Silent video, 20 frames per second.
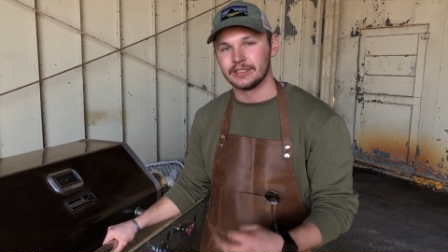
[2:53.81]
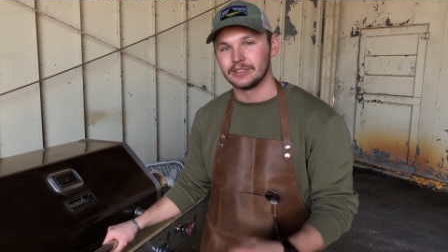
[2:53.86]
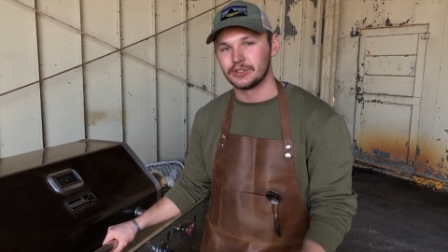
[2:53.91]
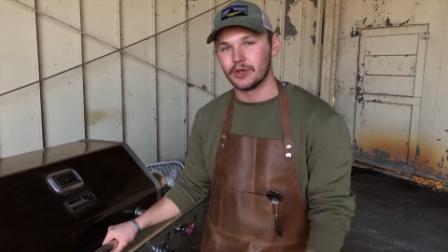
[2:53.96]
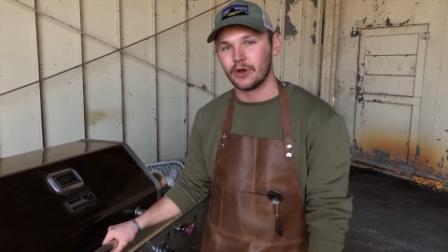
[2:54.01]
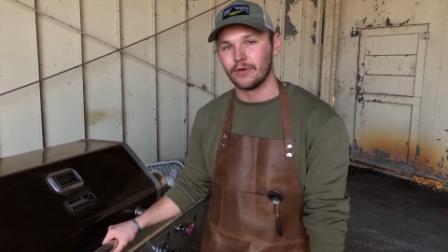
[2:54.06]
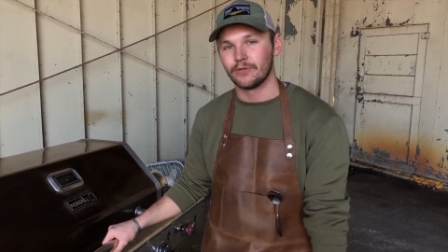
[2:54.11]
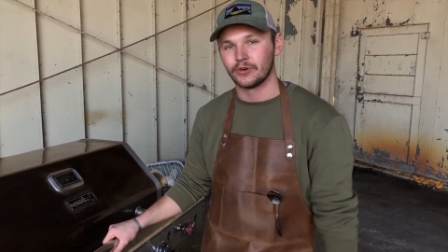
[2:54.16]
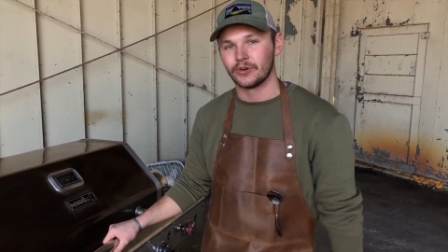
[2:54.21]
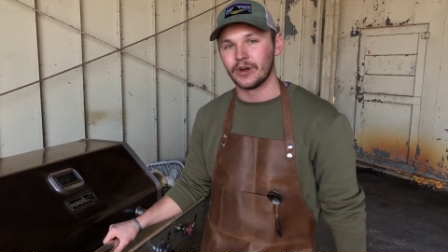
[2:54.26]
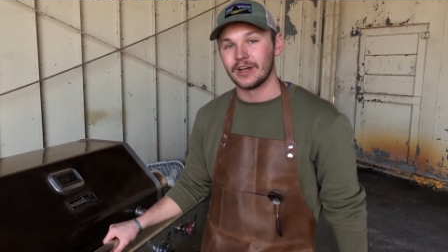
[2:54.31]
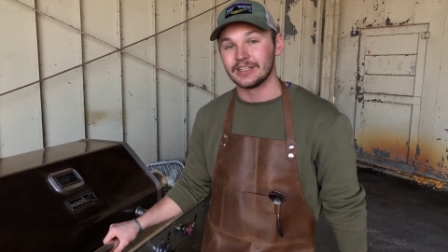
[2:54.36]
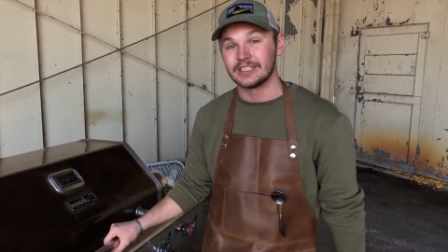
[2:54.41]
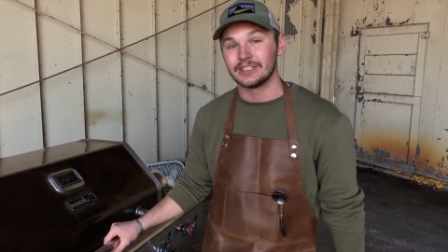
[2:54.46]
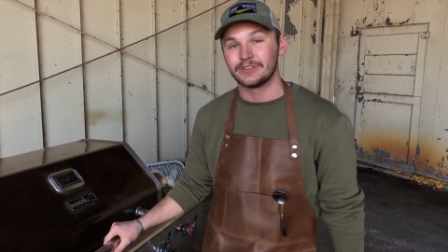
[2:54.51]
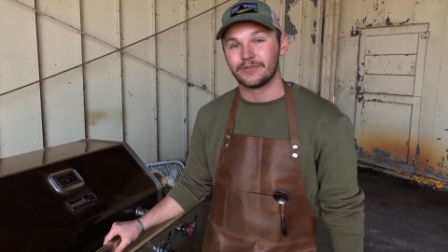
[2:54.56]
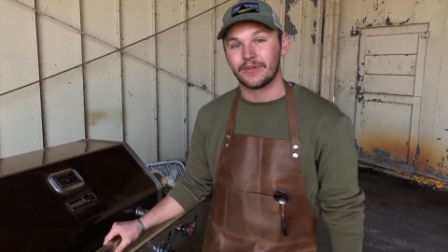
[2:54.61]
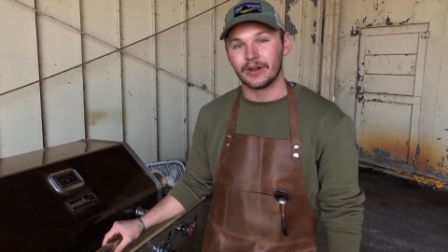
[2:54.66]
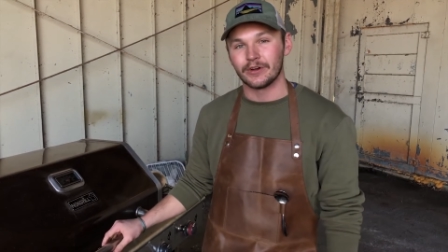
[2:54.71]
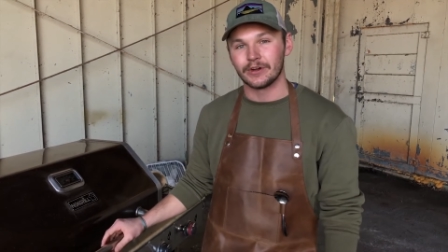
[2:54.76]
And so for us,
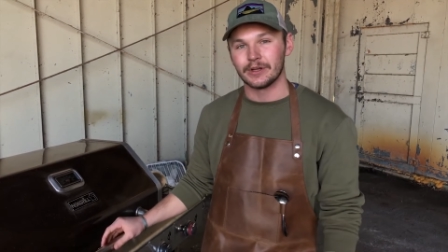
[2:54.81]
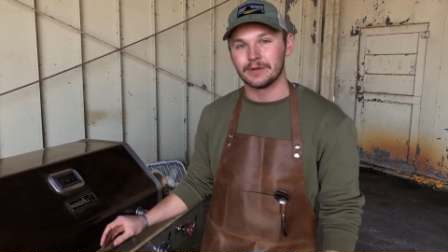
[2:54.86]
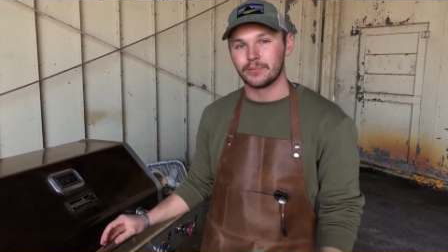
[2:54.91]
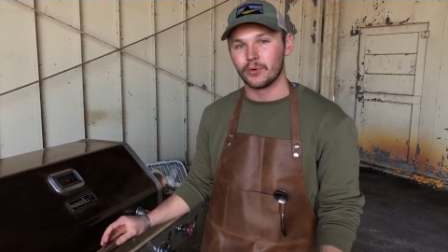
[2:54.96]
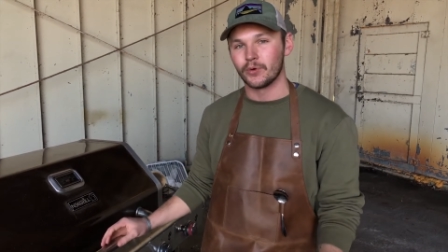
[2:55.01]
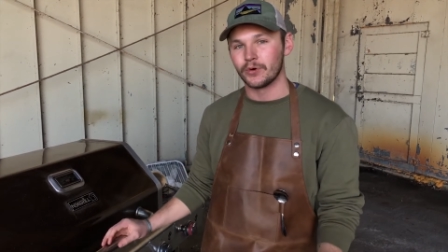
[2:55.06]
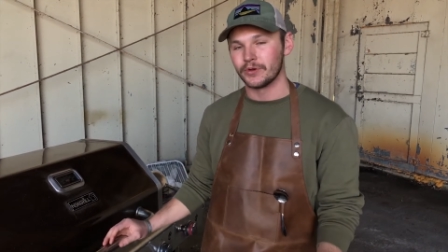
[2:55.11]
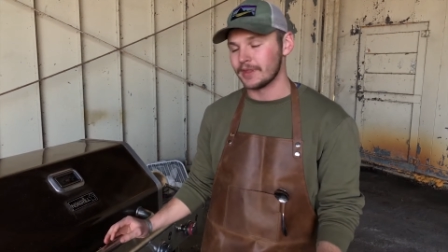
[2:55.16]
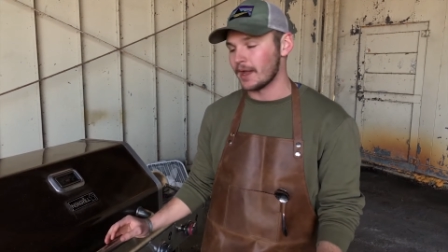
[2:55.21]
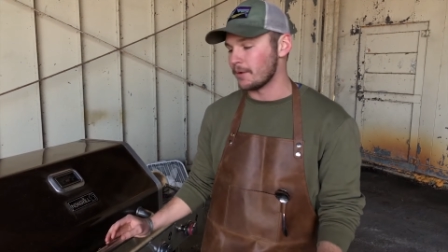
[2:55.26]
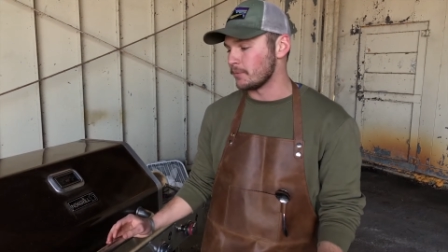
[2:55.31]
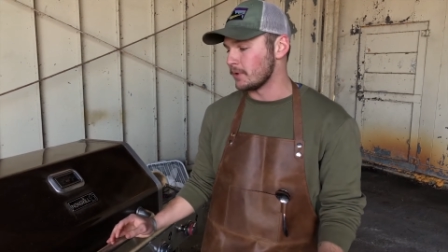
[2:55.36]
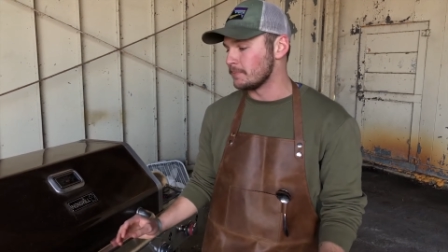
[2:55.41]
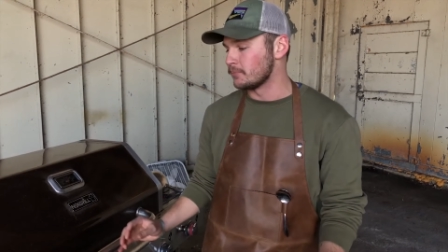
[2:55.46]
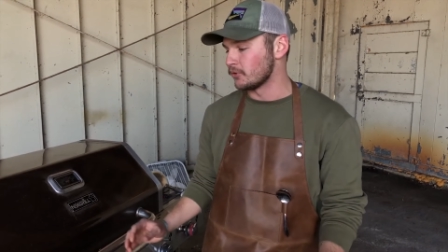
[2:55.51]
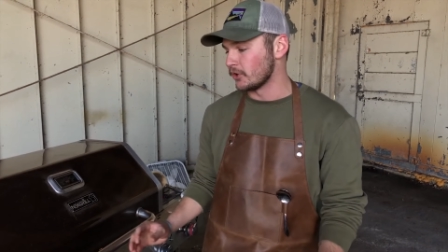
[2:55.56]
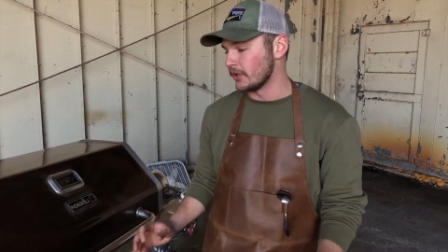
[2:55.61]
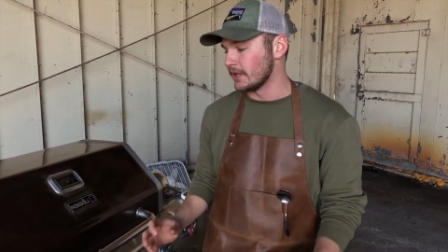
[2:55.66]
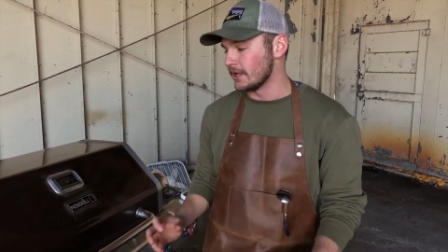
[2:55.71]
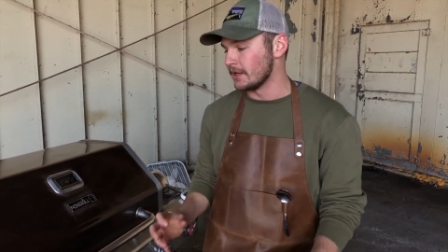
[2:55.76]
it's very important that we
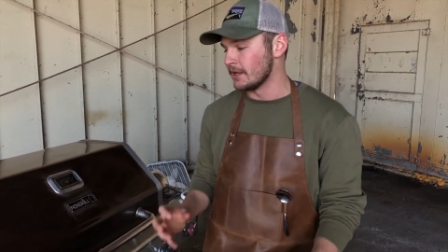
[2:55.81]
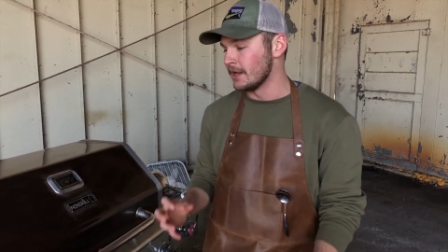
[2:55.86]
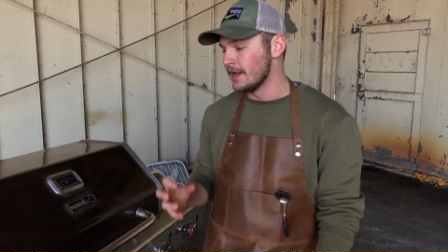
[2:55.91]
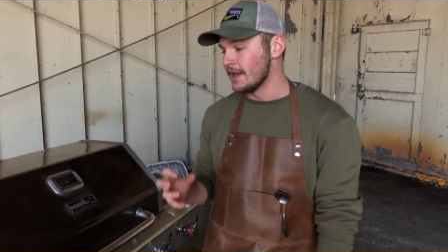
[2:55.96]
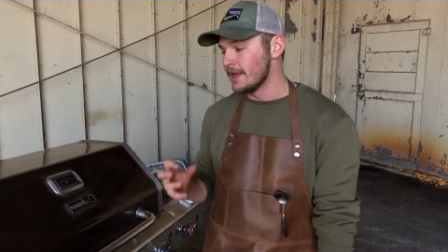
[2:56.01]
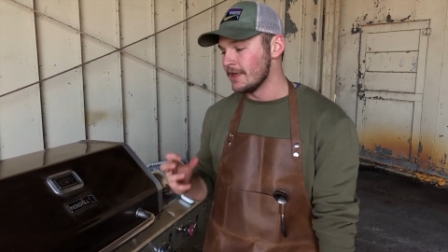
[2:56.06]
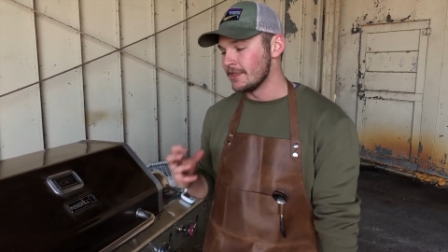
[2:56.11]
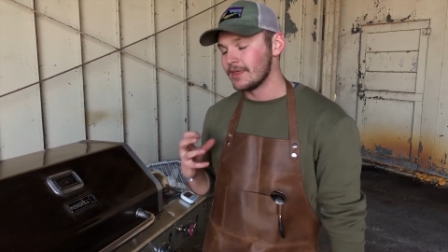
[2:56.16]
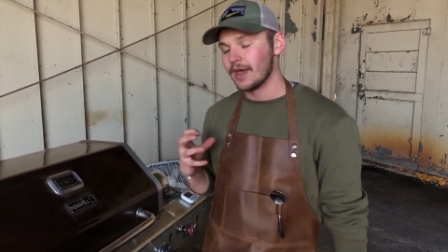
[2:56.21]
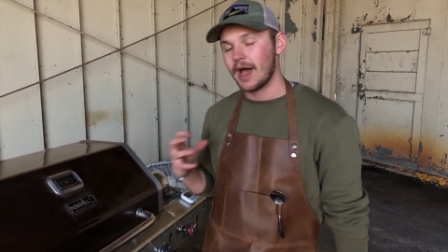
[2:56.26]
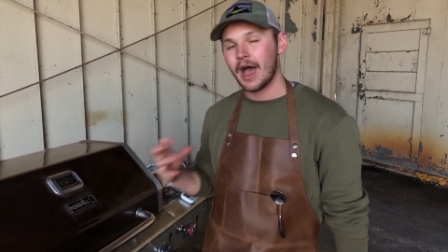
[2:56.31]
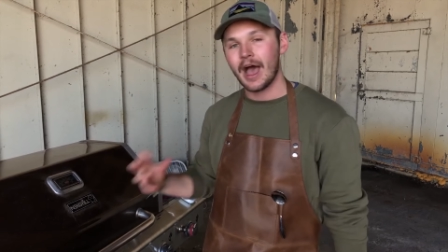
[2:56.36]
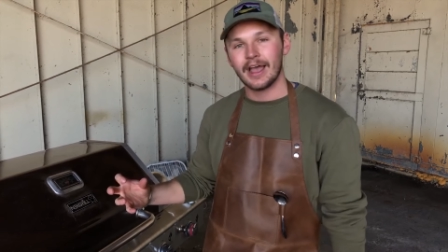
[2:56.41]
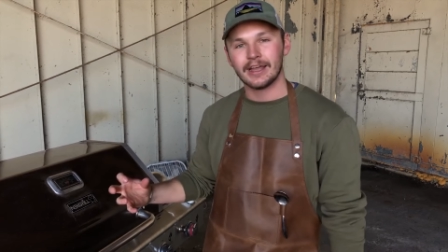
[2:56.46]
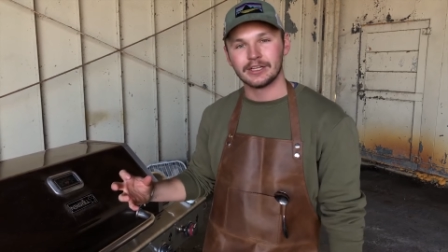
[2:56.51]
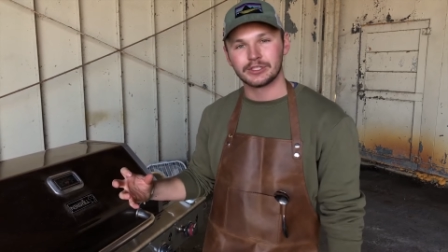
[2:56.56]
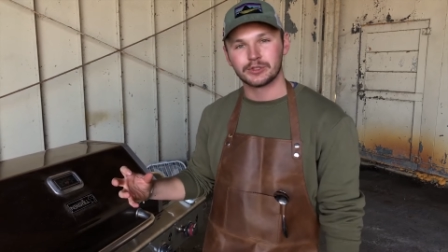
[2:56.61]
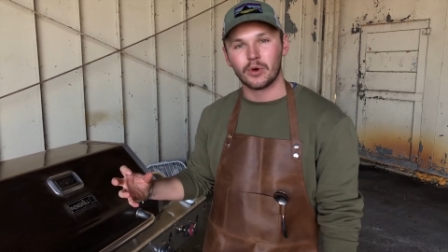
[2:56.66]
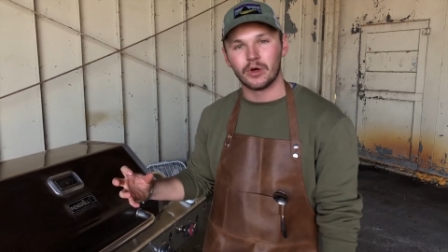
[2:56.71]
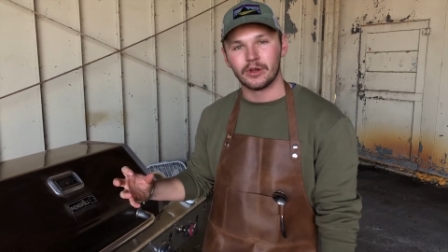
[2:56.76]
bring in the
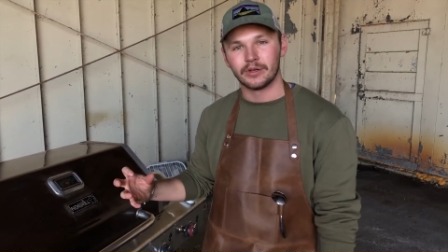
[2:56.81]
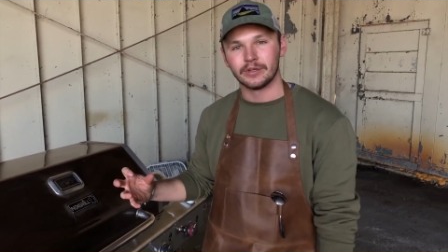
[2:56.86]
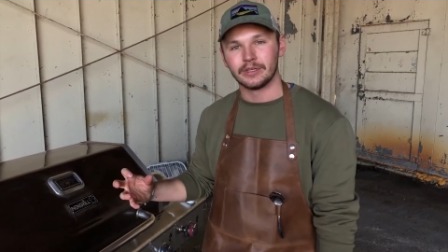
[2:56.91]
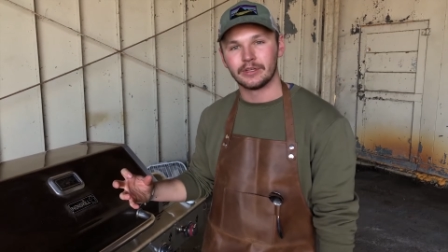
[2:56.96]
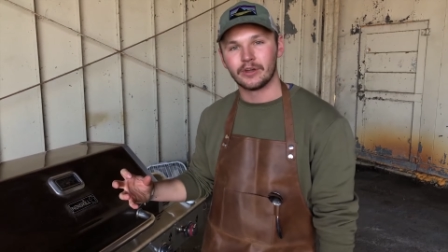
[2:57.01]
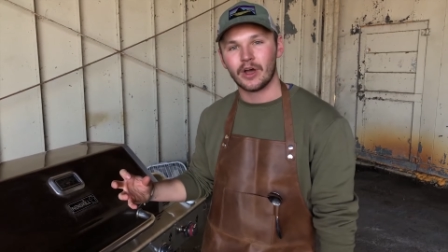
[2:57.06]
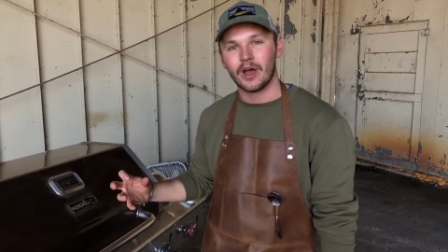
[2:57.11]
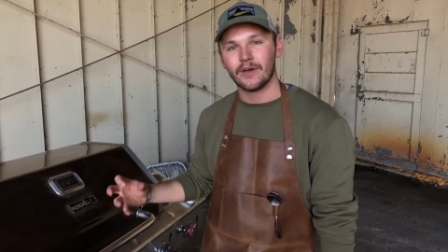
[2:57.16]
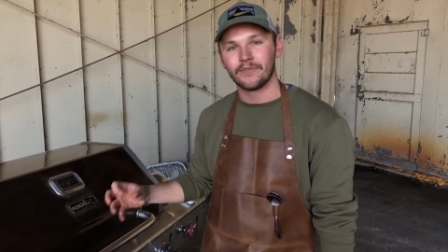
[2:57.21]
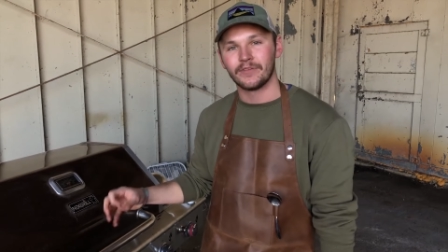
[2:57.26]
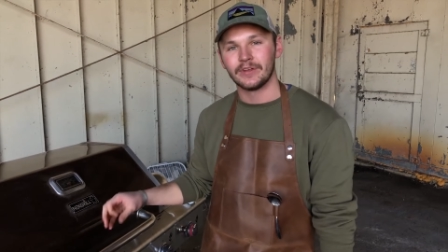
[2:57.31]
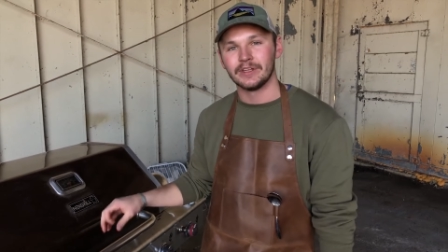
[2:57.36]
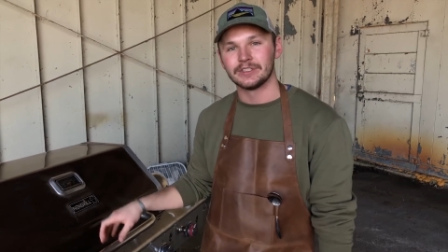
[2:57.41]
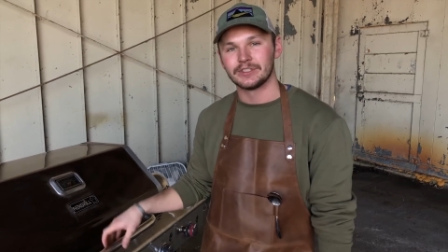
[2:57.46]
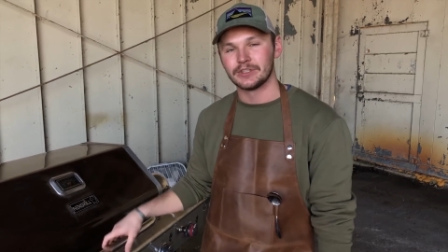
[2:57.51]
highest quality coffee.